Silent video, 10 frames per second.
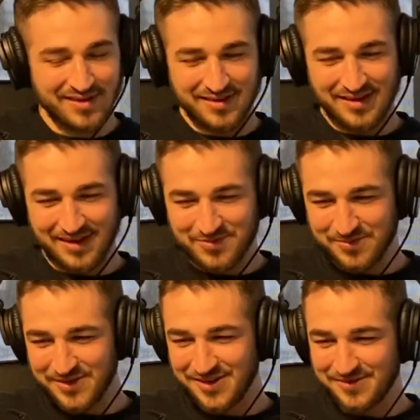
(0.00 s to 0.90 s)
Happy to
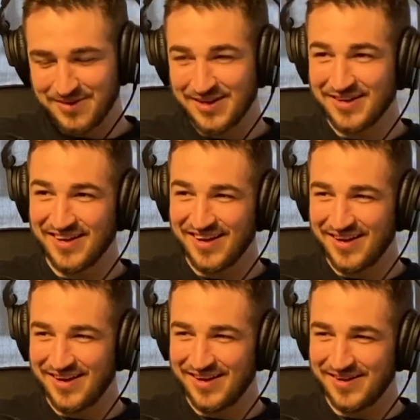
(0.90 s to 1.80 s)
be here, man.
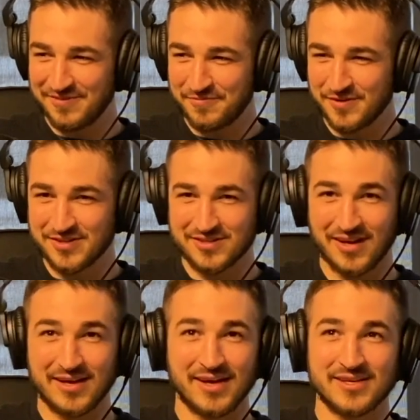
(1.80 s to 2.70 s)
First,
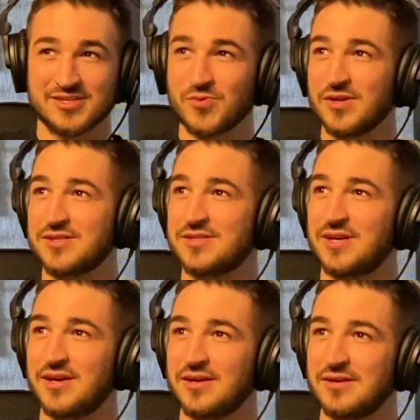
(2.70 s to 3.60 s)
I just want to
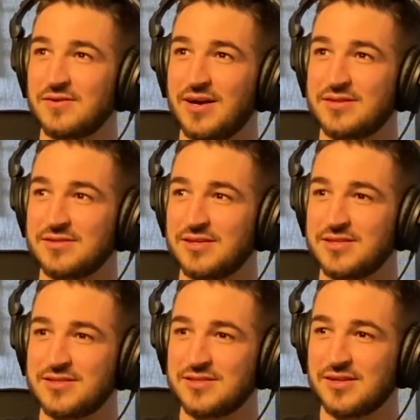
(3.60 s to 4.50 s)
say
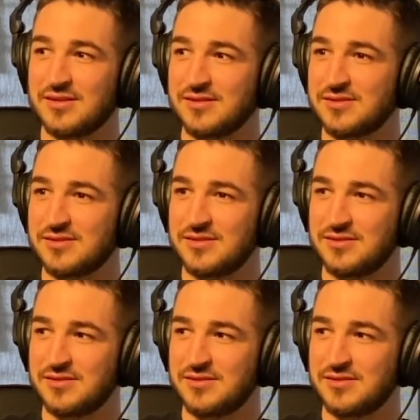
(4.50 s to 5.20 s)
congratulations on this